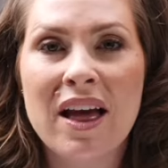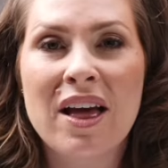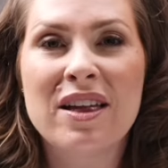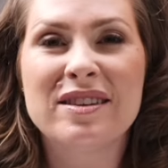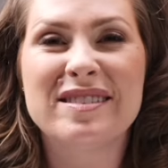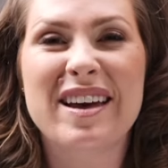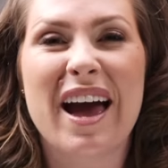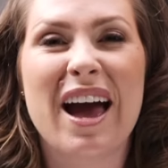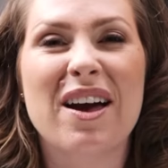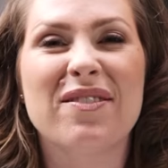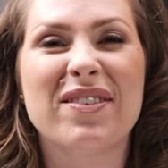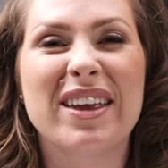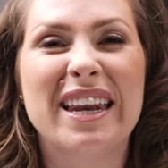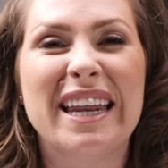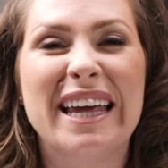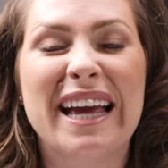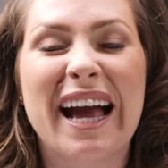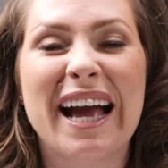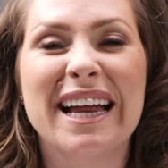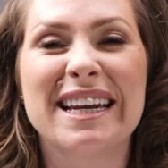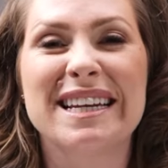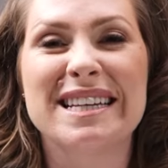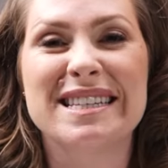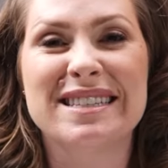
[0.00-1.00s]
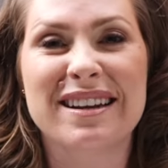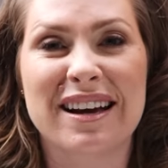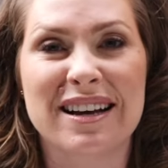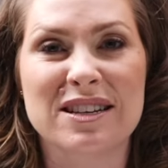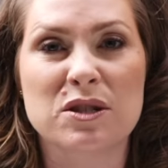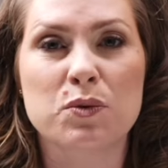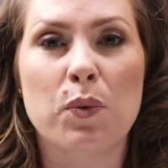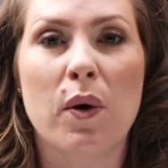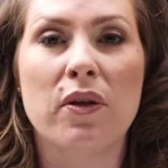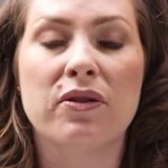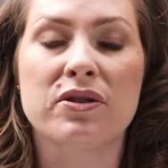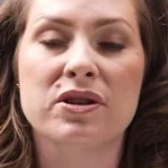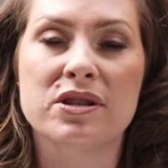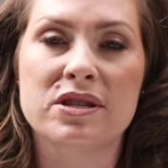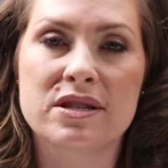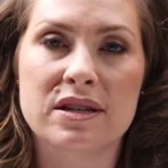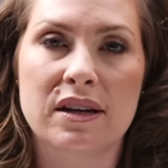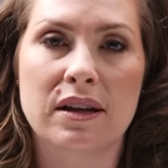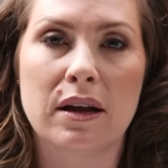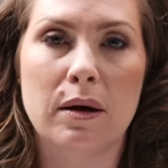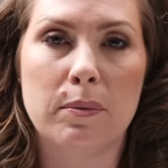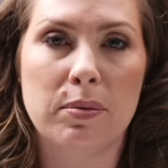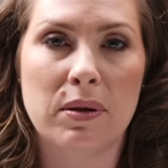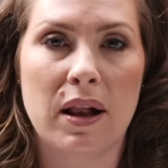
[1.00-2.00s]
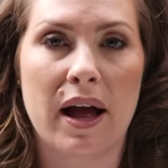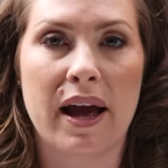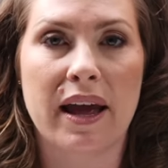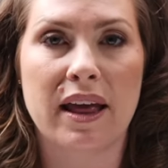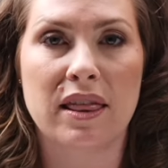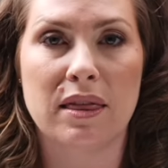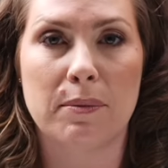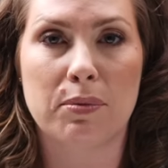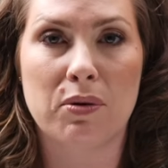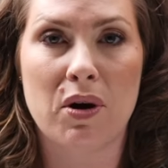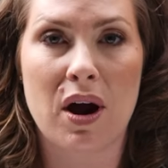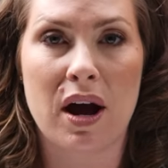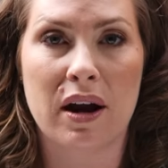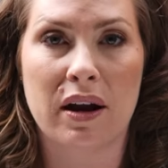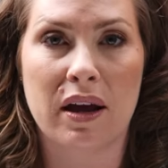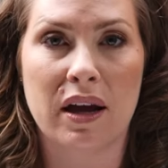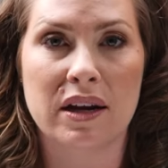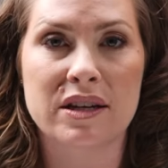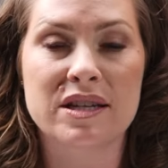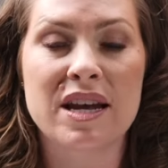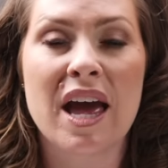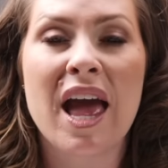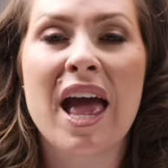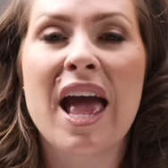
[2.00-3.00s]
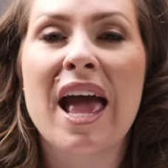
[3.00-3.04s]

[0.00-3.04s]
to have any kind of dust while they're still applying the product.